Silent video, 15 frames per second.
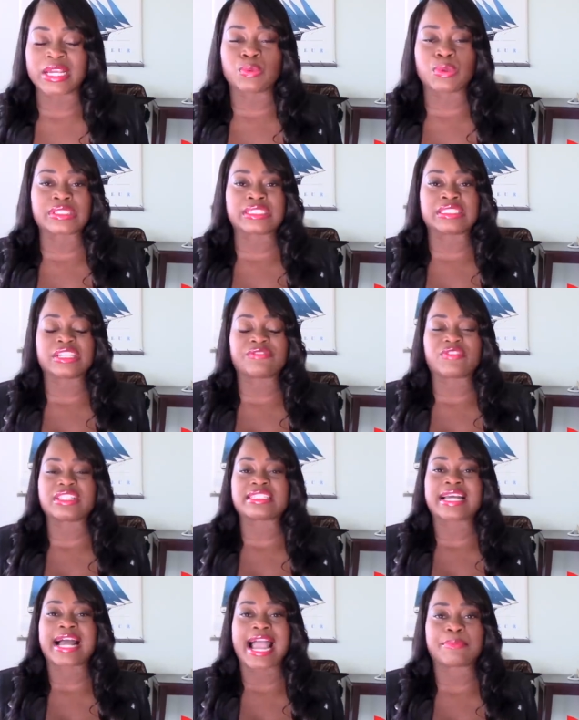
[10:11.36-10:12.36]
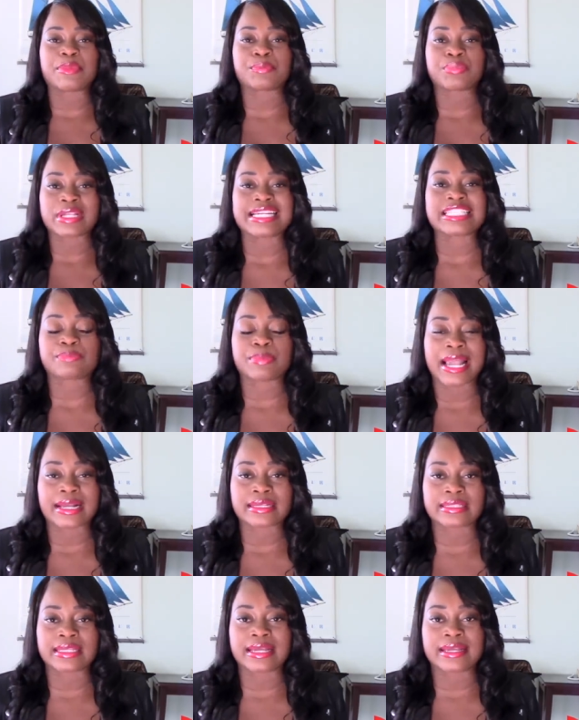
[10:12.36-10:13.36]
It was a different time and place
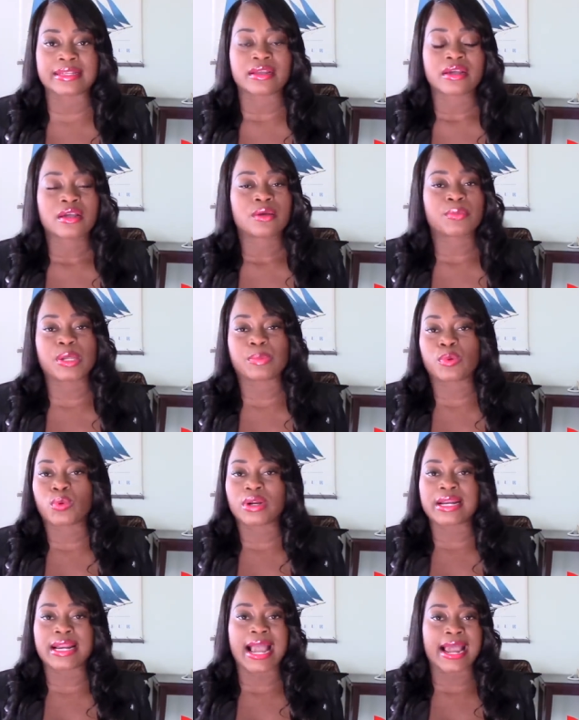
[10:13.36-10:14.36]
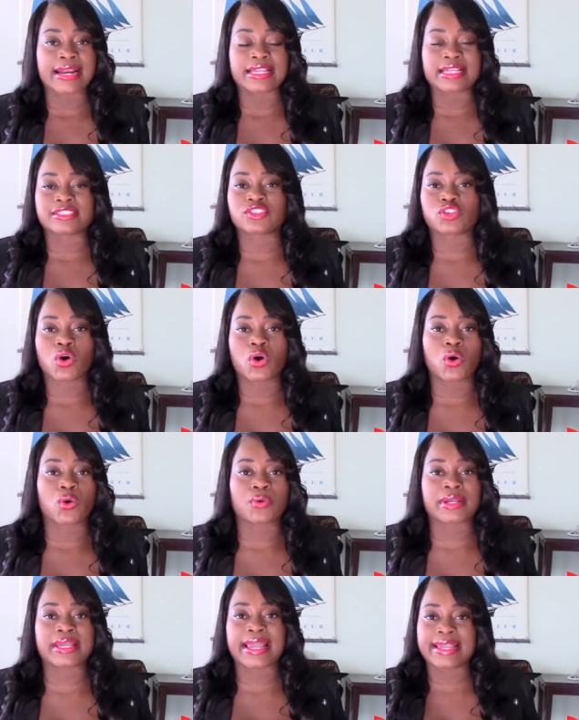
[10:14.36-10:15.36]
back then. People were not into the
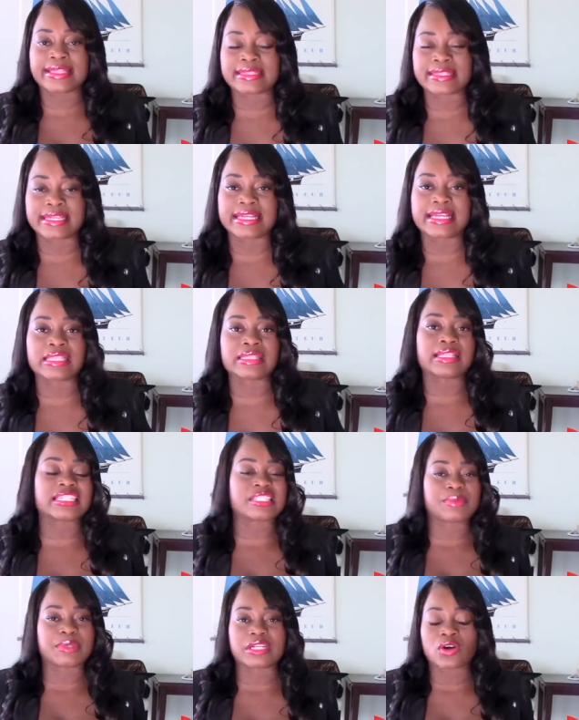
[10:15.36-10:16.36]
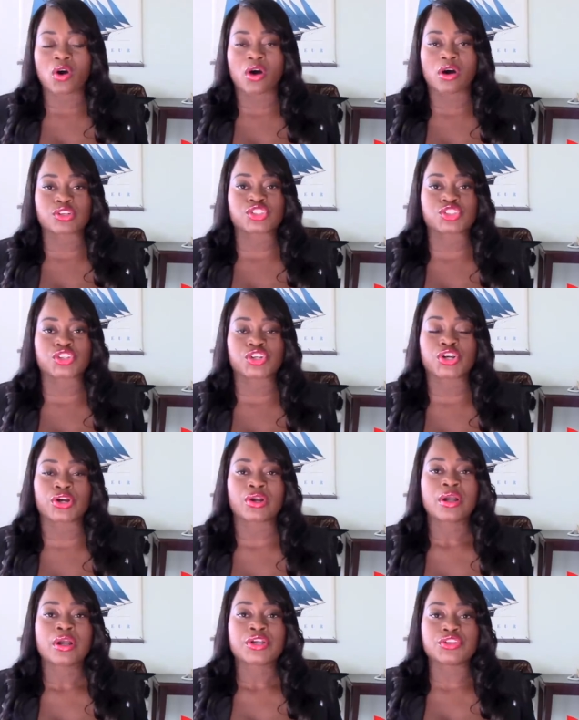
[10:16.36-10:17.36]
whole gay thing, lesbian
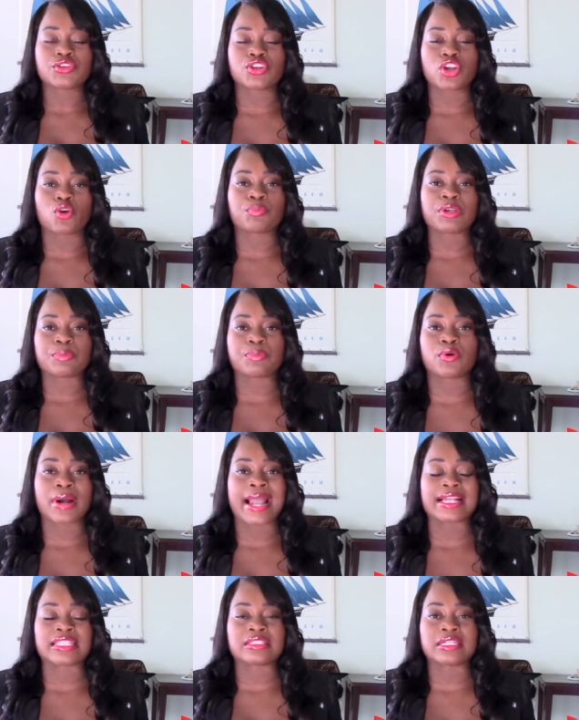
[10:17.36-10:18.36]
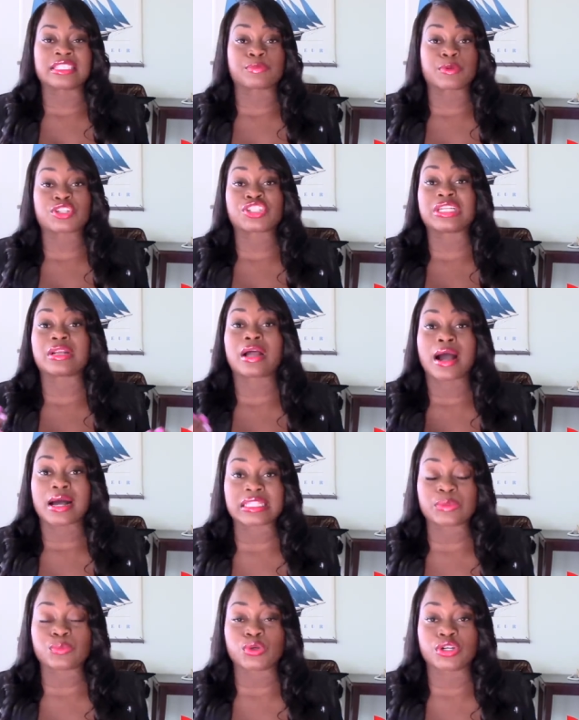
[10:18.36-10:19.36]
culture. You know, people had to, especially in
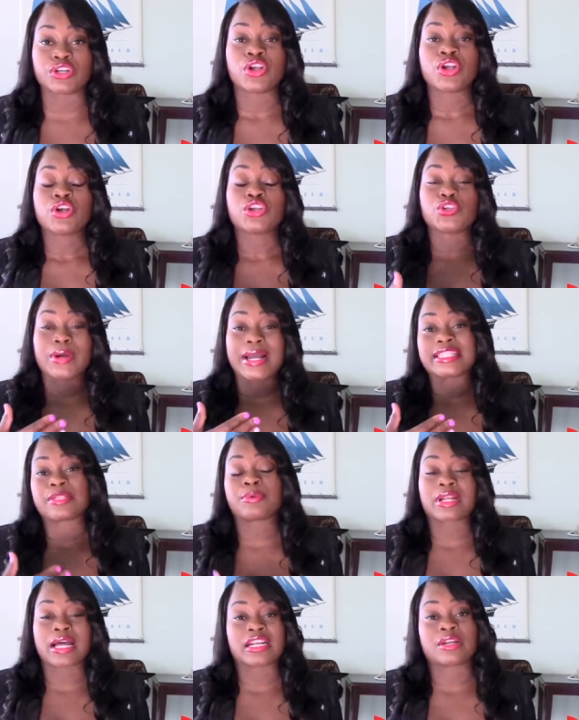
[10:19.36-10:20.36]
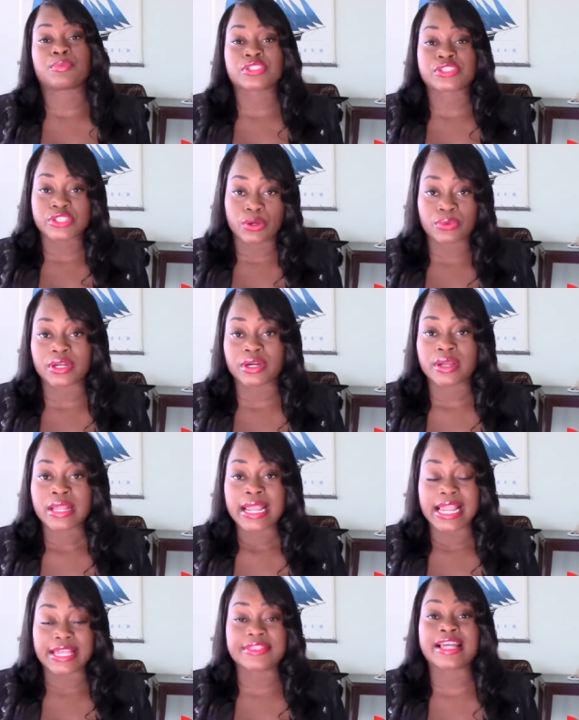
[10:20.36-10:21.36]
Hollywood, you had to put on a persona.
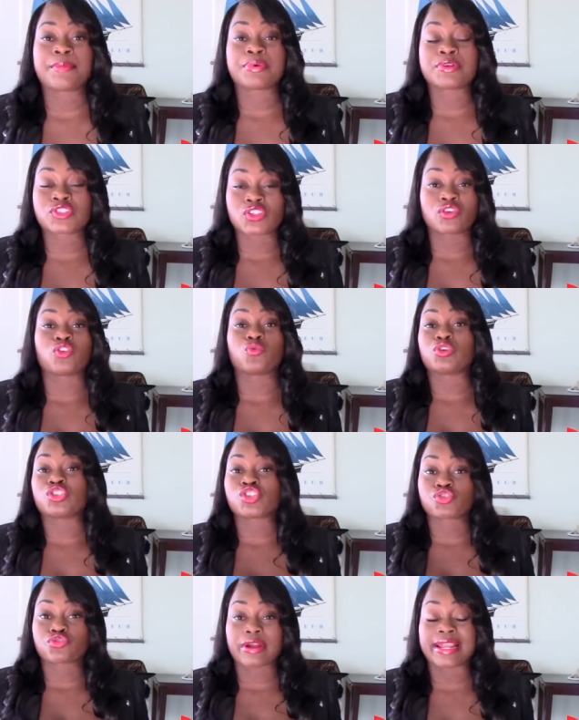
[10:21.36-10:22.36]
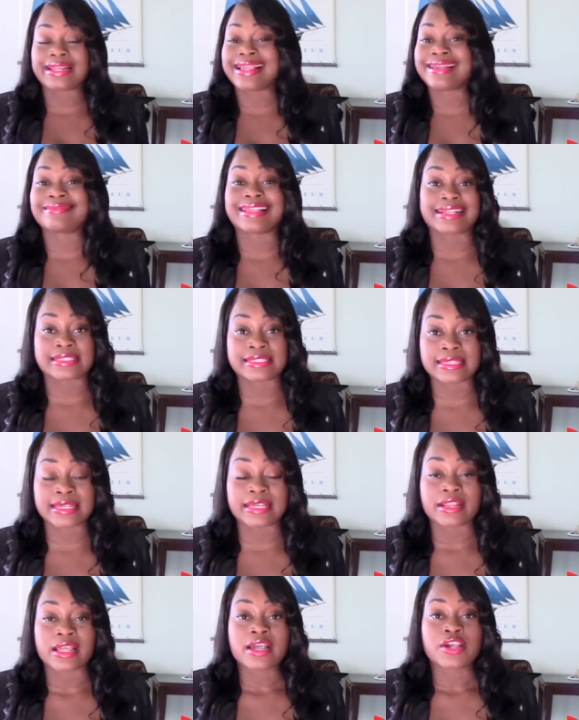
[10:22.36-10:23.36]
And that persona was straight and that's it.